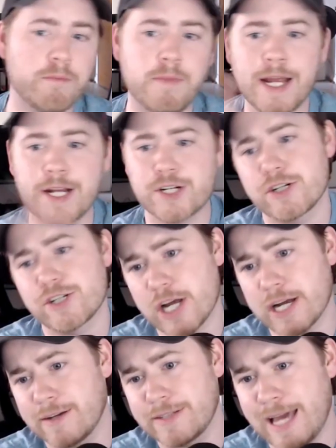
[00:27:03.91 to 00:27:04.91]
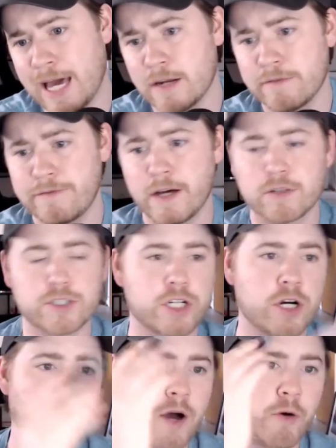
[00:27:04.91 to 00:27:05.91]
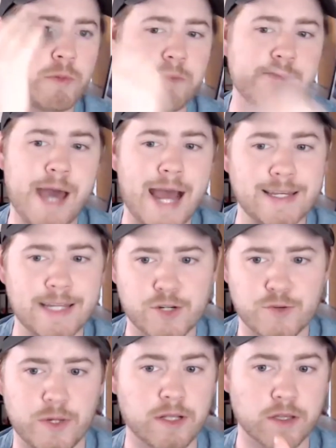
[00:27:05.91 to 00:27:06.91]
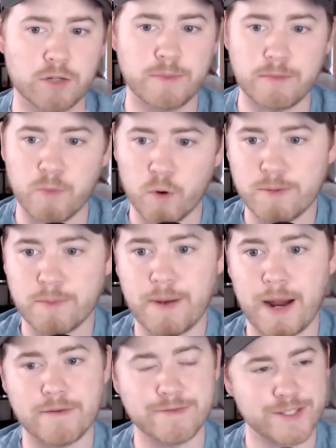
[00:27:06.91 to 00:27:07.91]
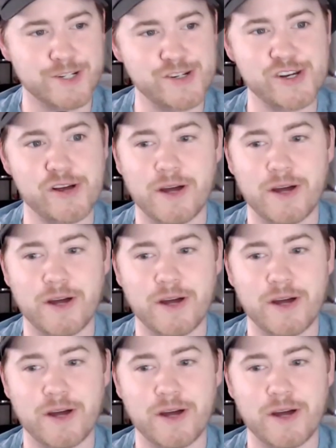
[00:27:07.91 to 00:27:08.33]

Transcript: Make sure to check out the NFL show. I will be back next week a little bit more prepared for this show.